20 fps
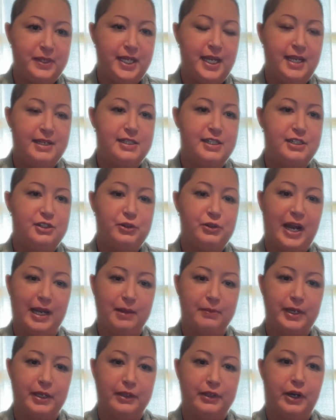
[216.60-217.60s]
me. And to
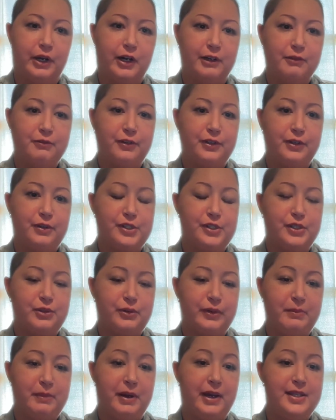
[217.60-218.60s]
drag me along for those
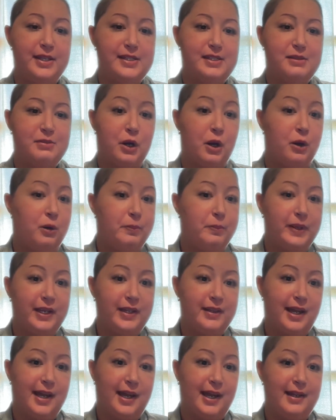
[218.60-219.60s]
3 months,
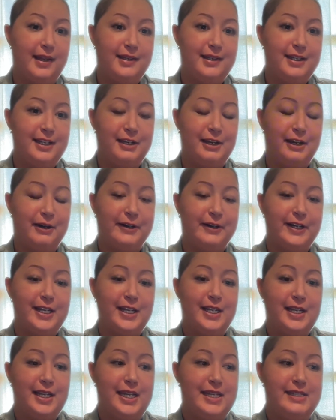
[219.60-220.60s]
hoping that,
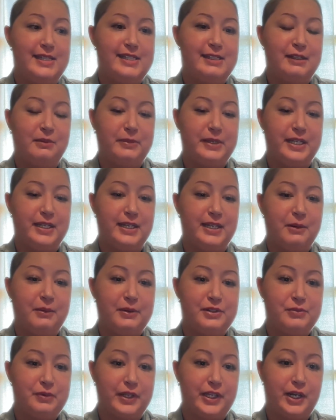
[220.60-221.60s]
he'd still be there
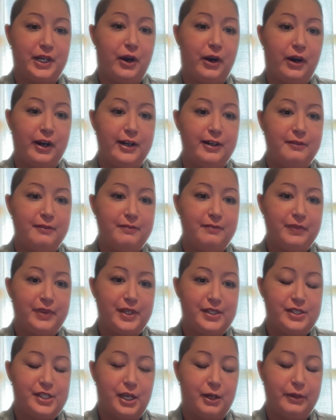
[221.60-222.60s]
was really hard.
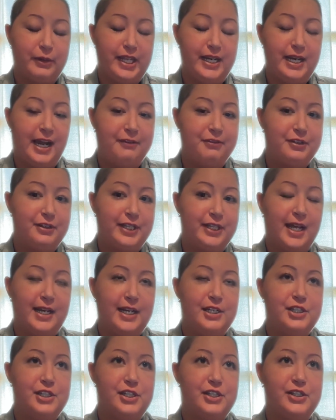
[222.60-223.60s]
And so then after that,
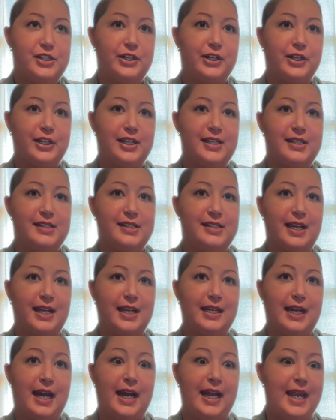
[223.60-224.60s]
I just took this
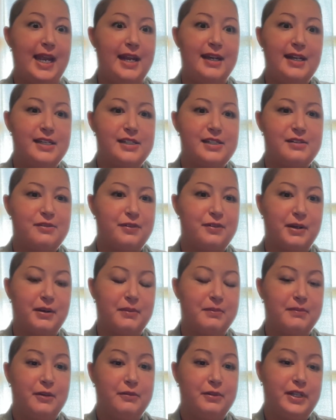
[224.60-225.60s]
like hiatus
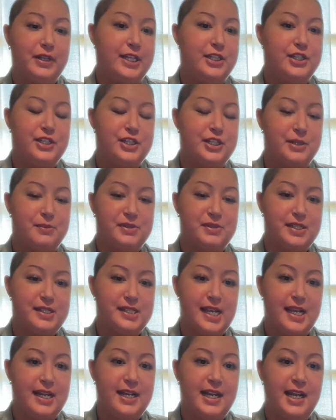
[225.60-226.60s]
from relationships and
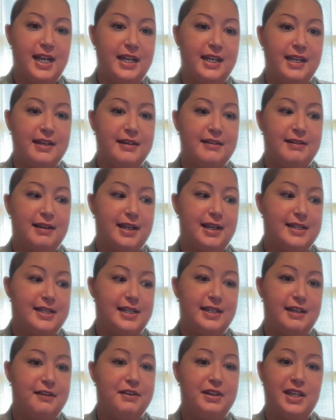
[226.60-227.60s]
dating and I
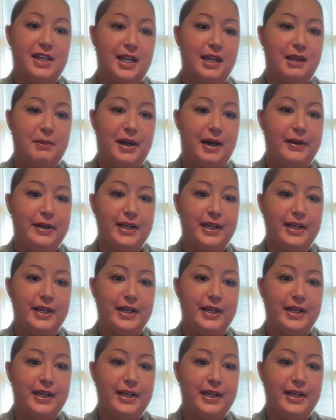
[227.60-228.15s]
didn't even think about